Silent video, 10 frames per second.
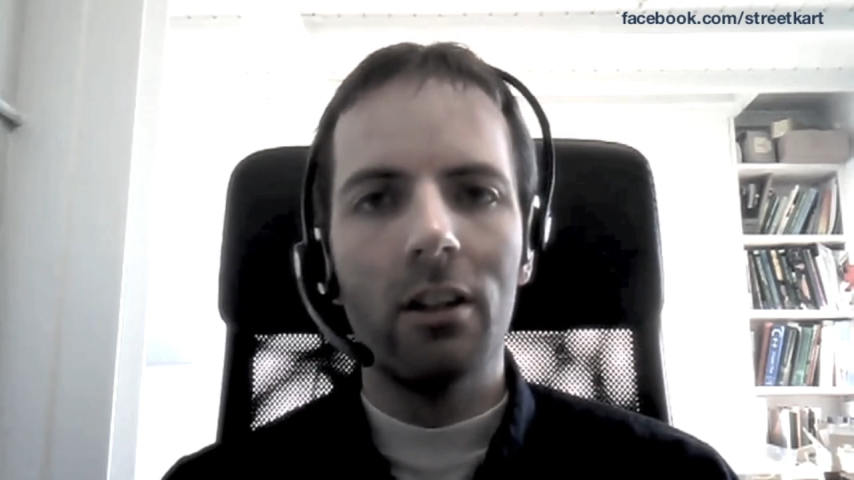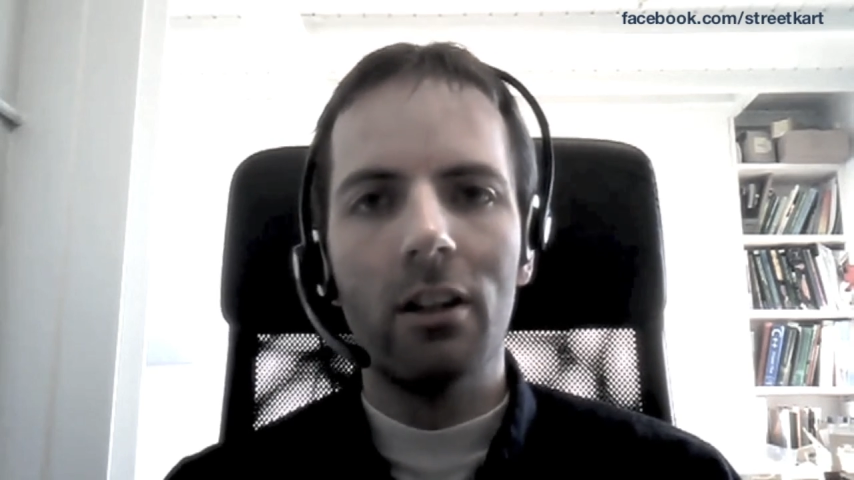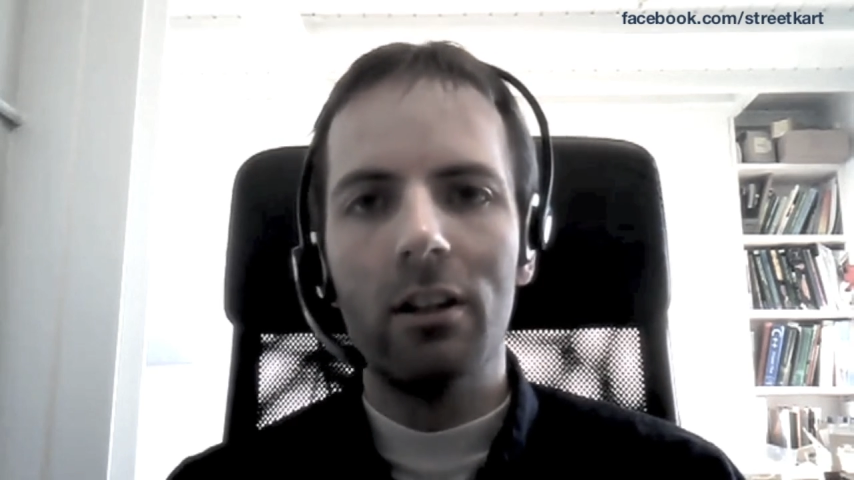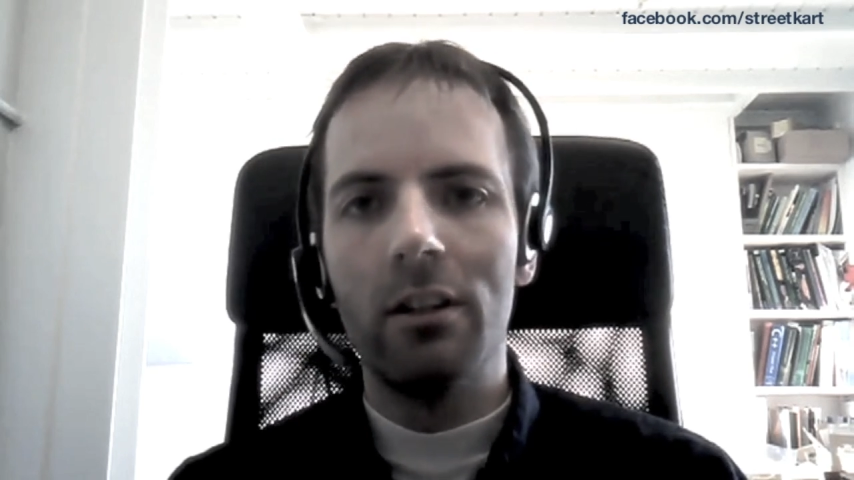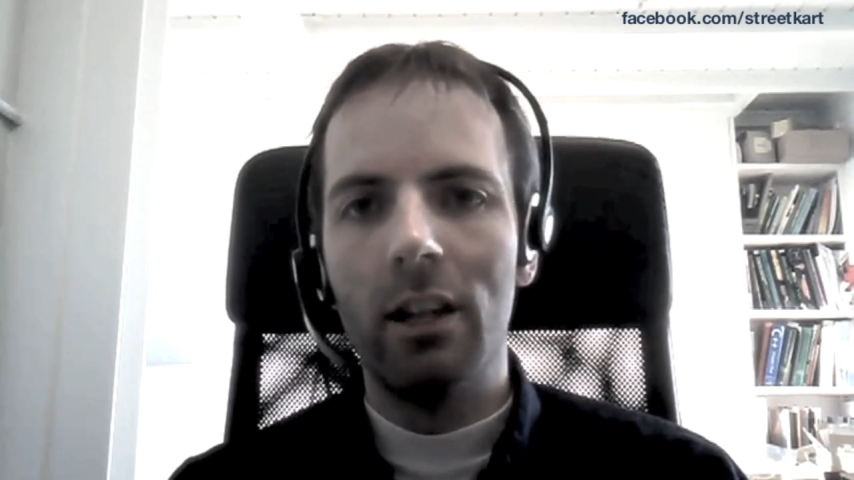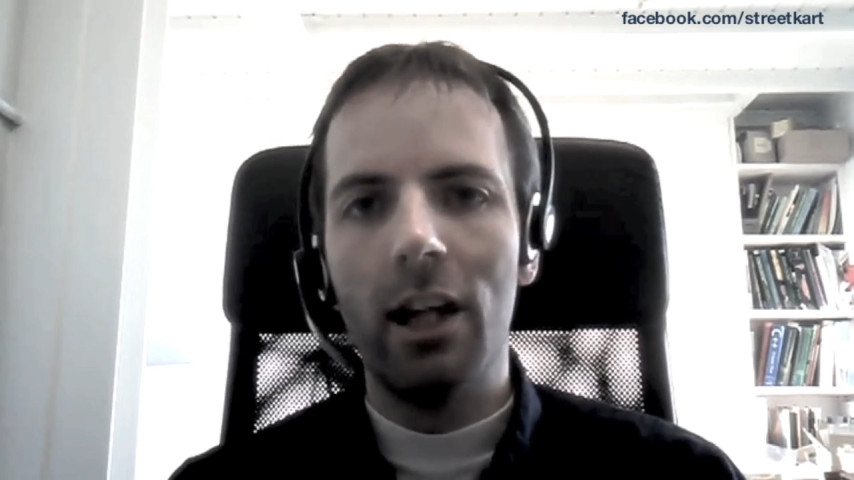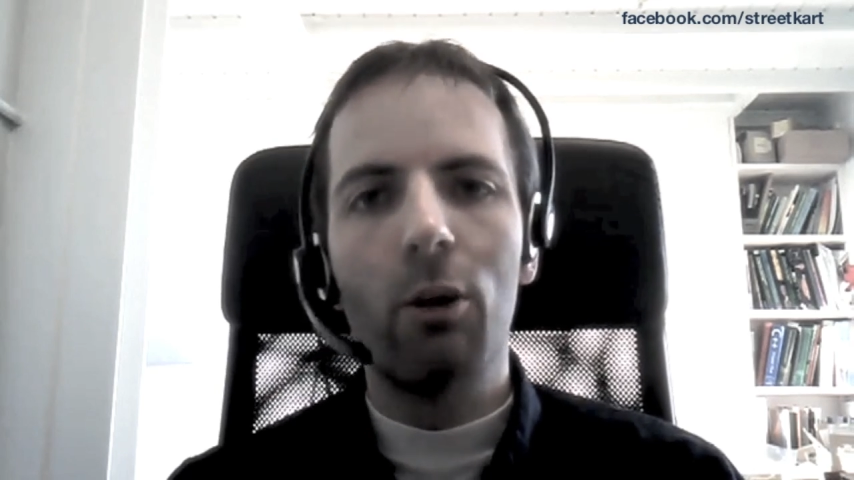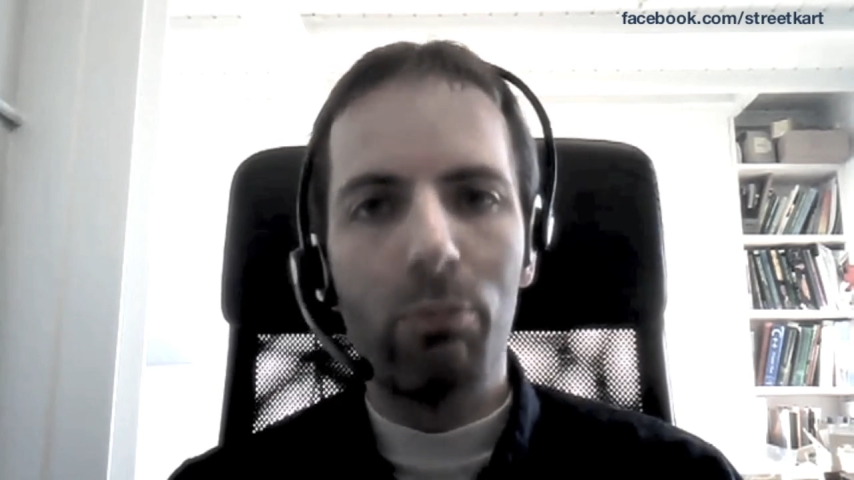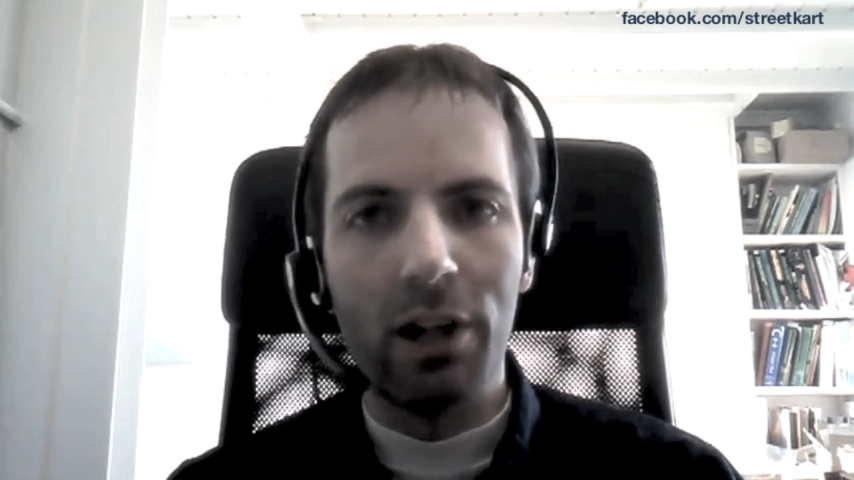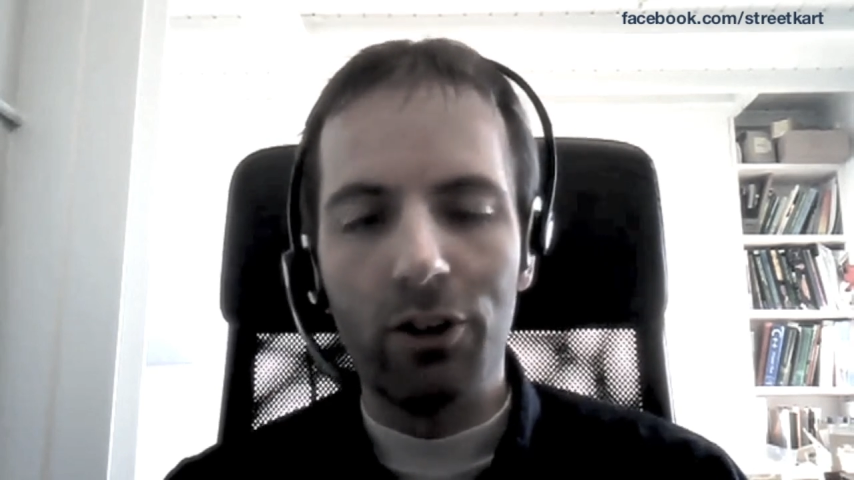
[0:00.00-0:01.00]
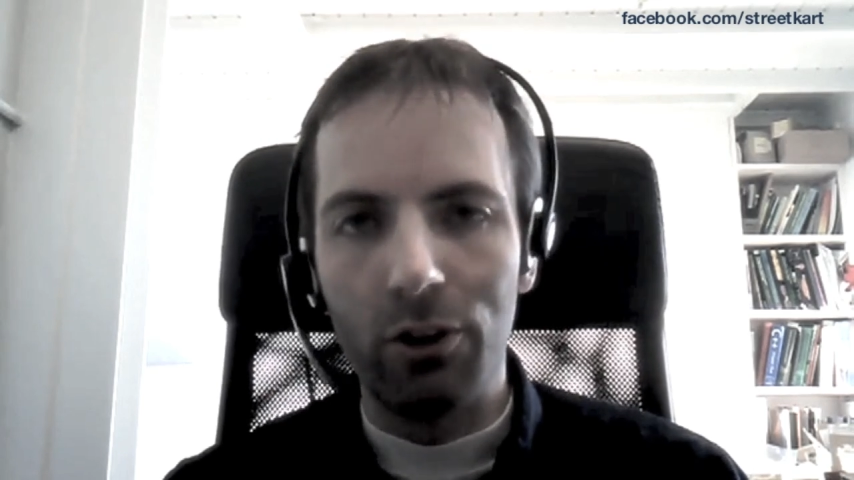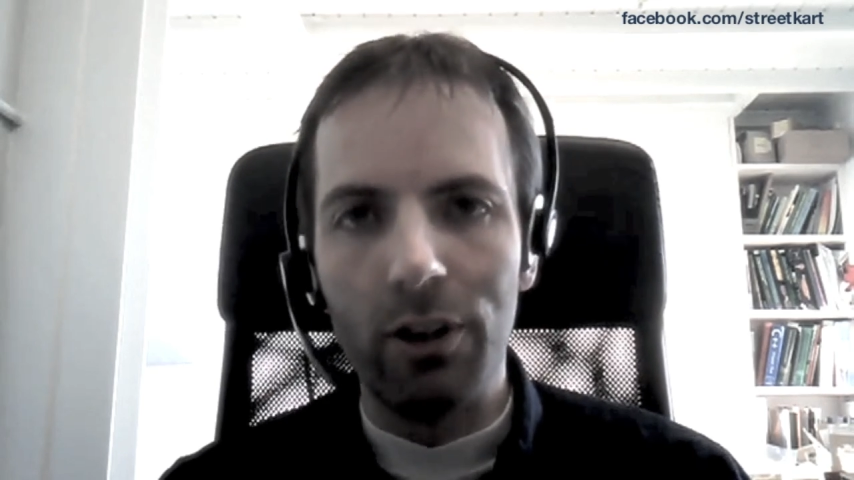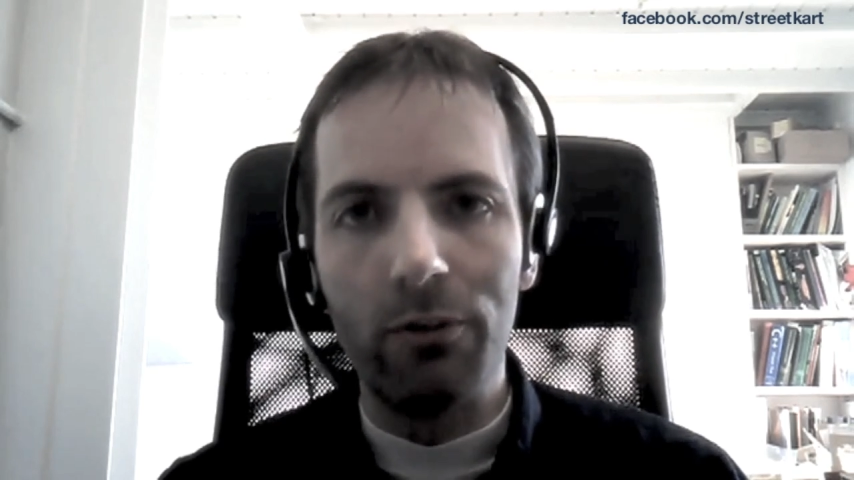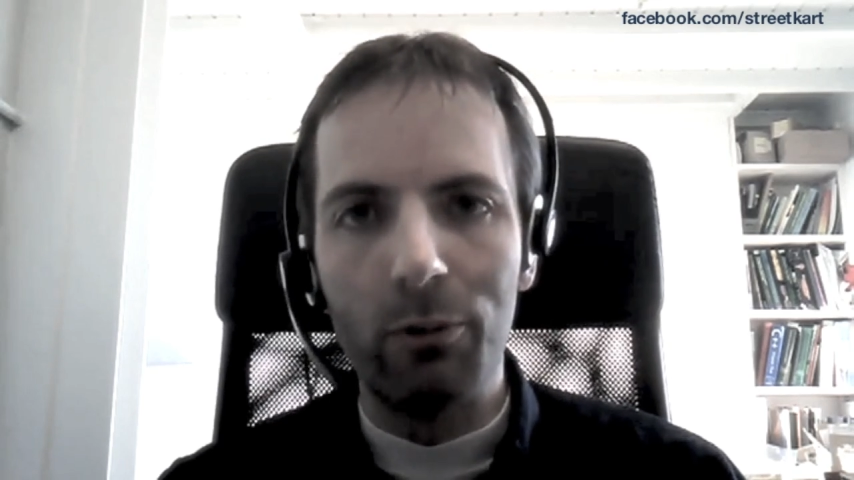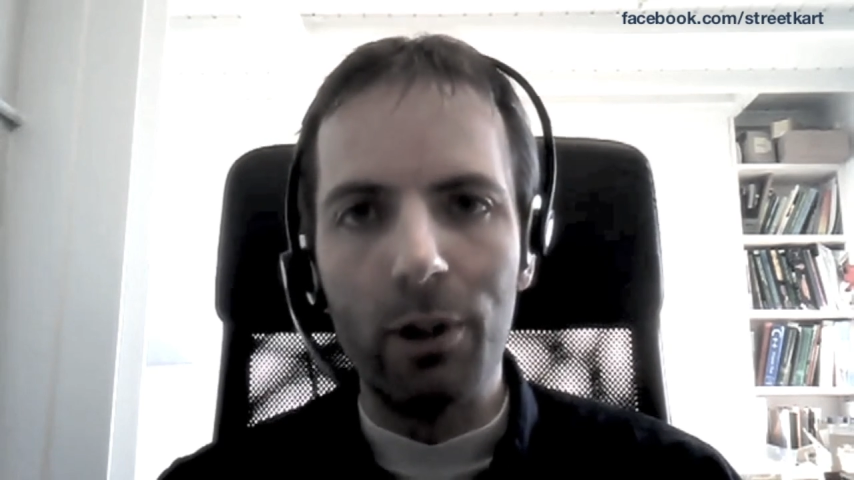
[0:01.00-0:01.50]
and air
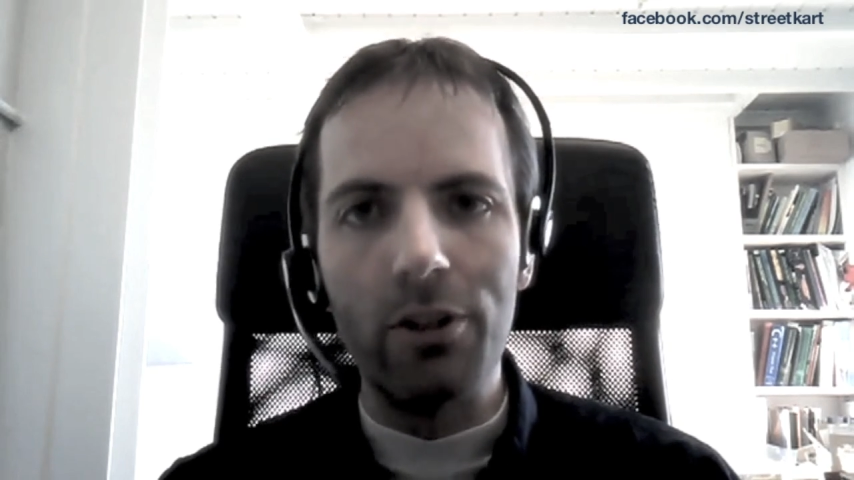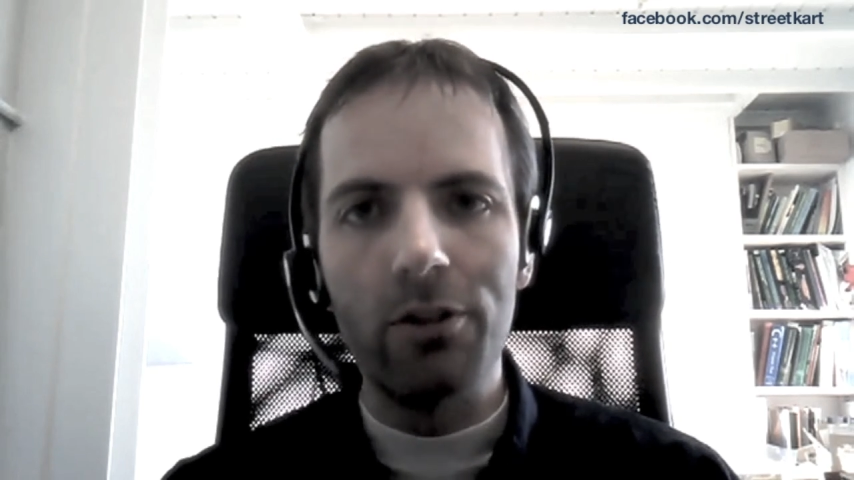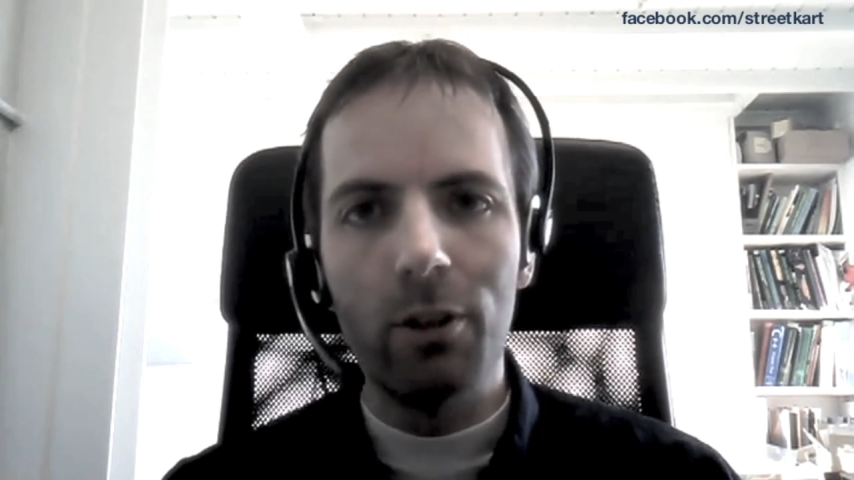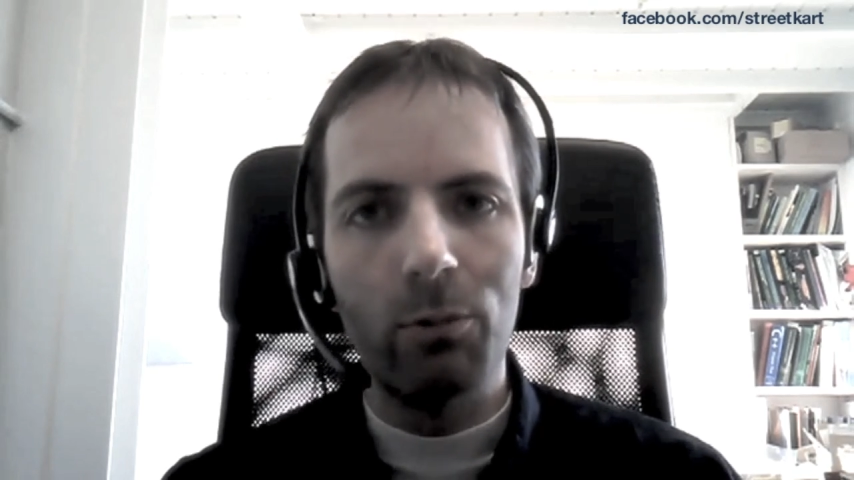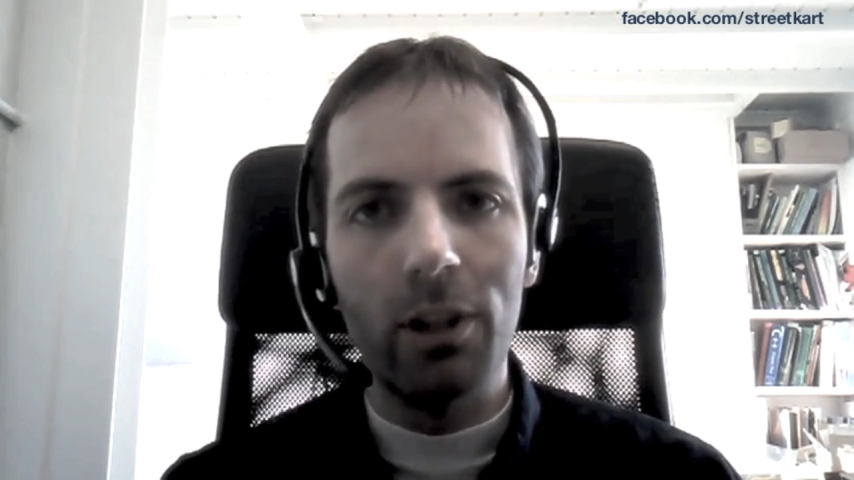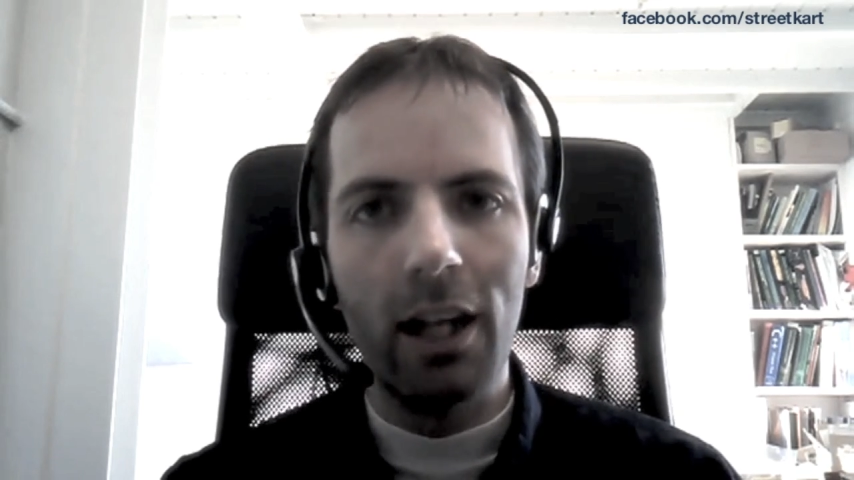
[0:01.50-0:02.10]
pressure information that we